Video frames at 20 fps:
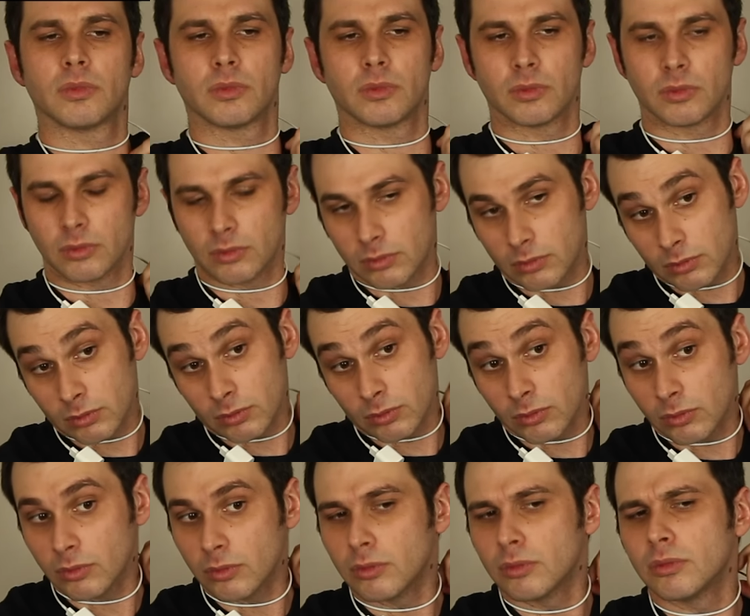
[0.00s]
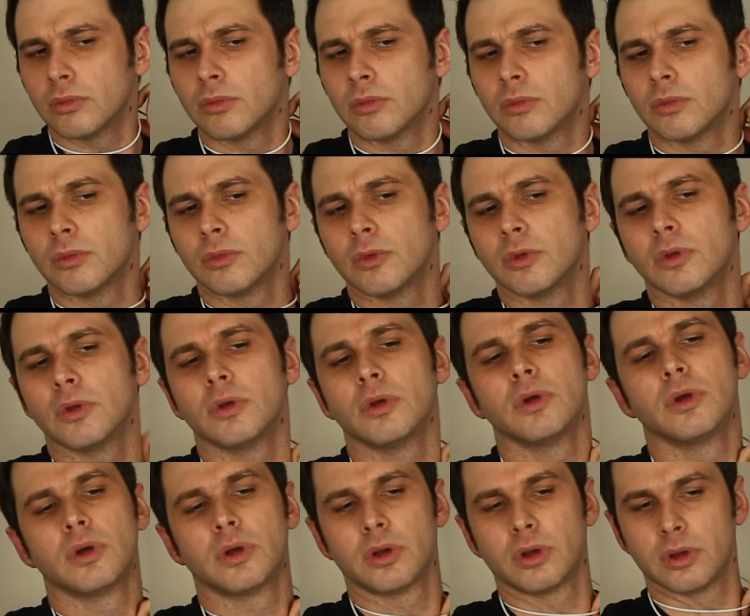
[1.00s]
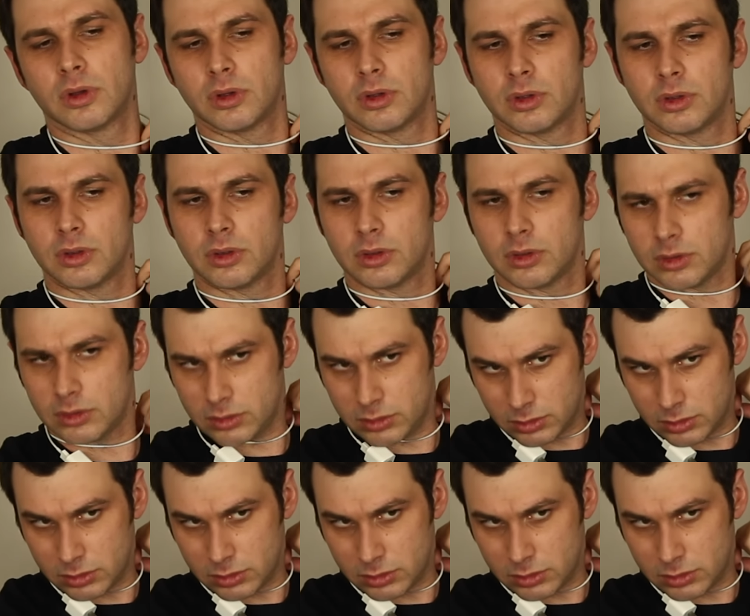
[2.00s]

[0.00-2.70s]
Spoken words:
(silence)